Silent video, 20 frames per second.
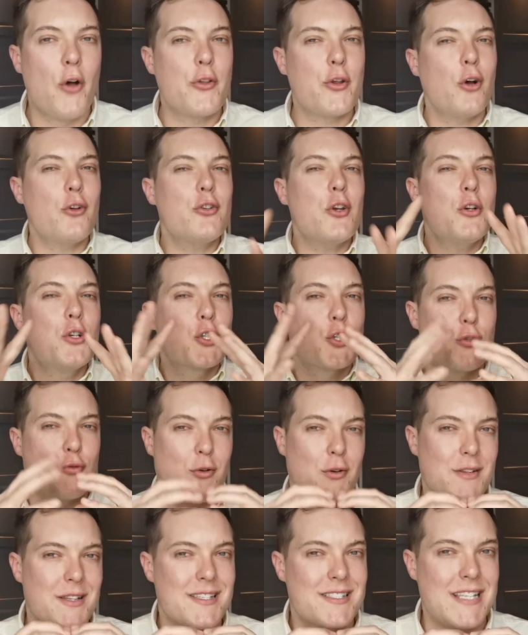They also
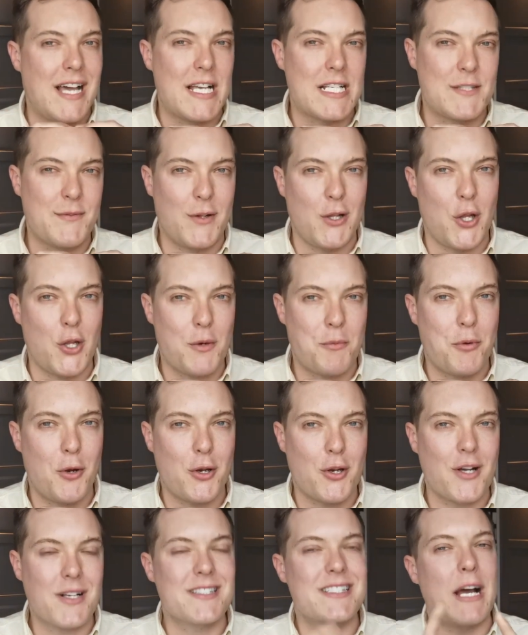shrunk the size of a lot of
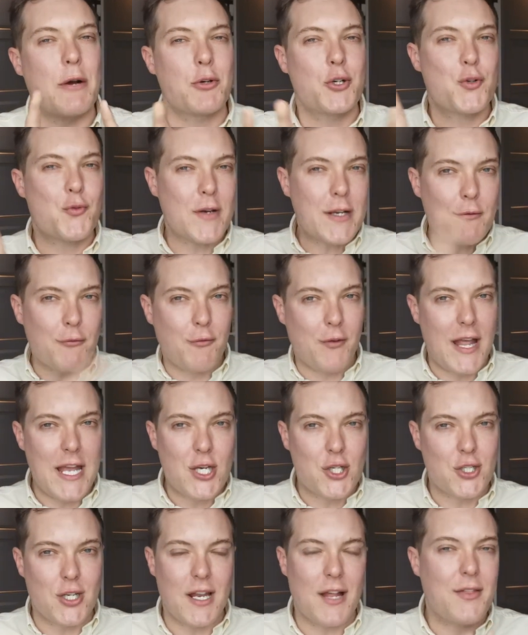products. Now,
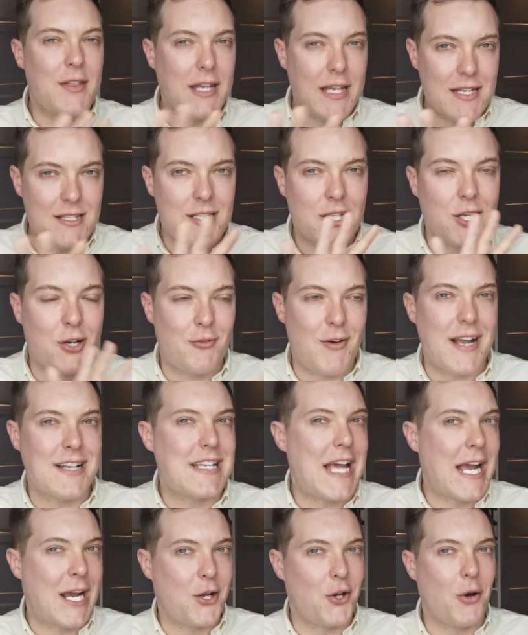shrinkflation, I think, is the
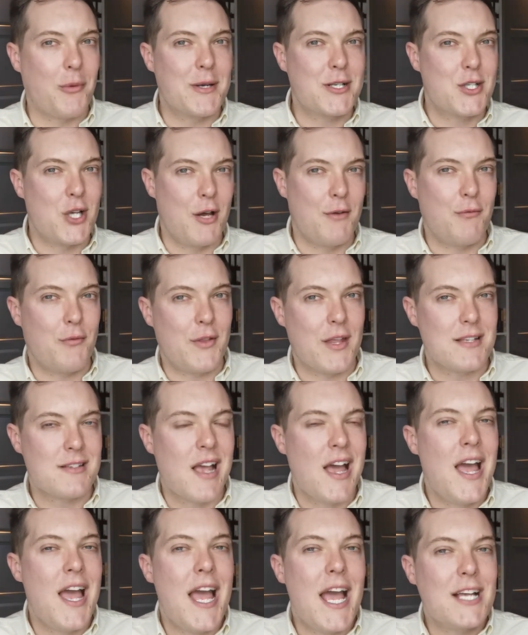correct economic term for this.
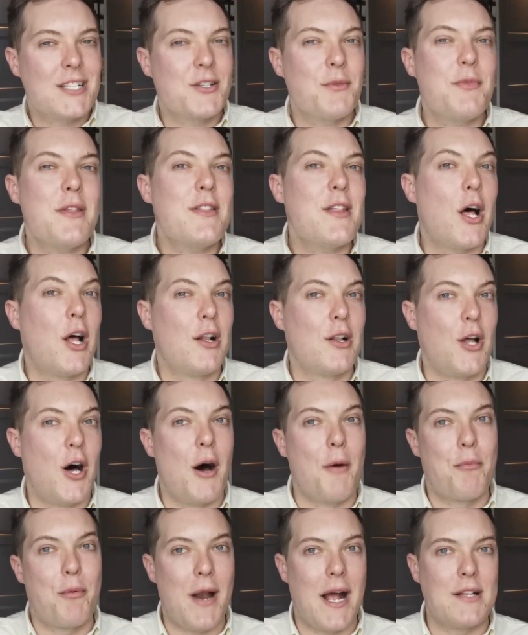It's something that a
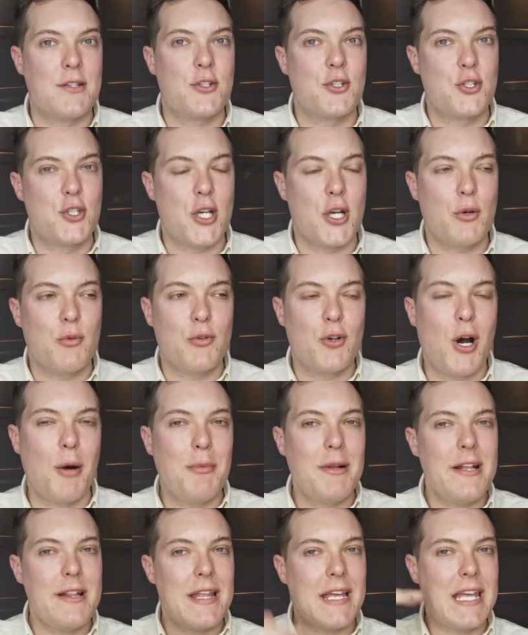lot of brands do.
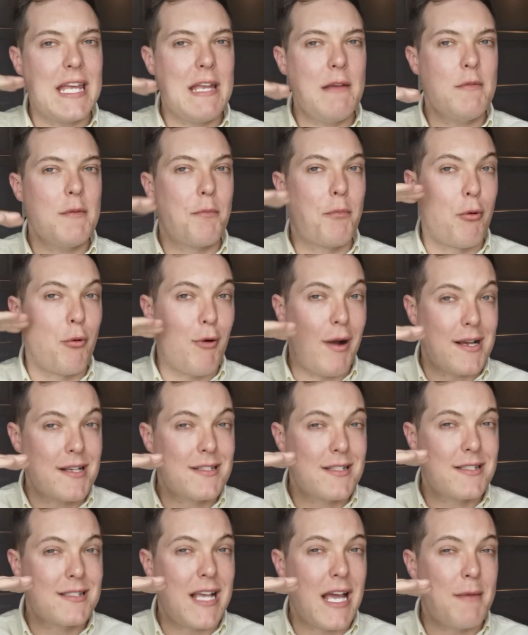Normally, they keep the
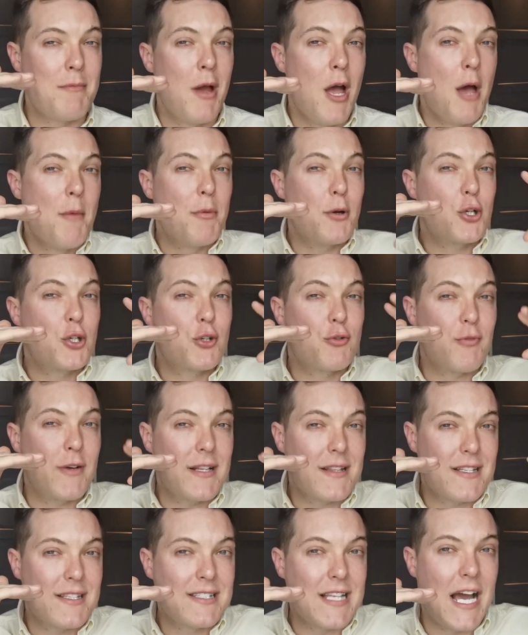price the same, but
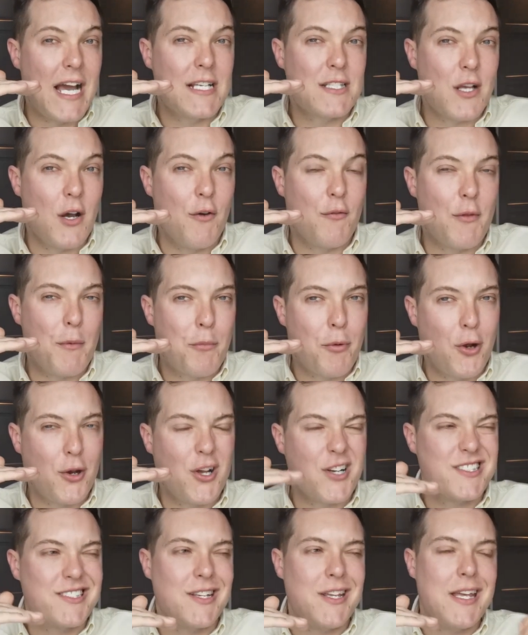shrink the size of the
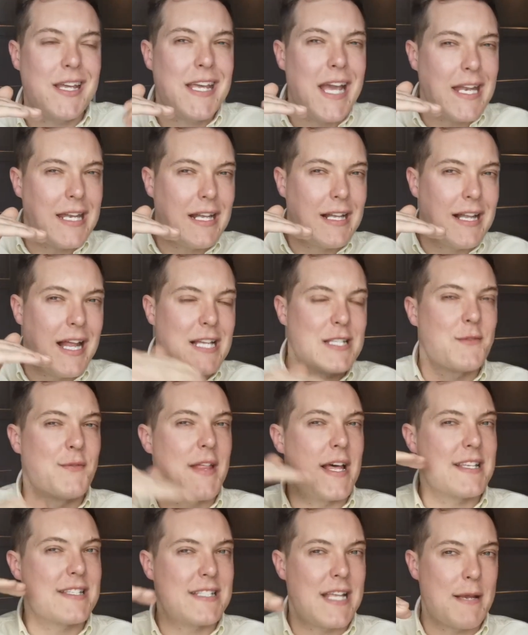product, so you're getting less
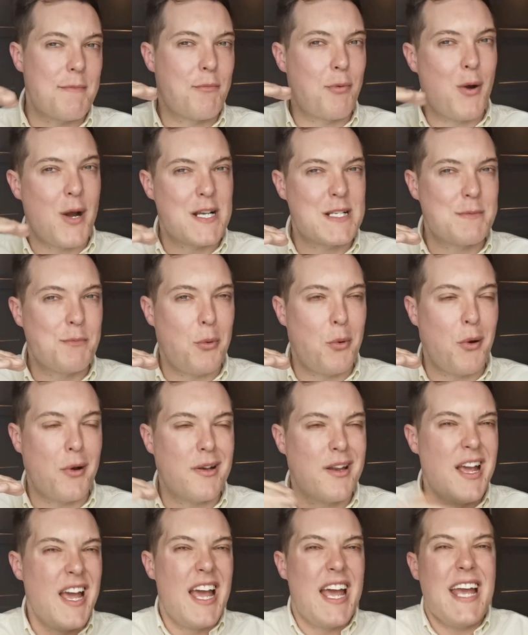for that same price point.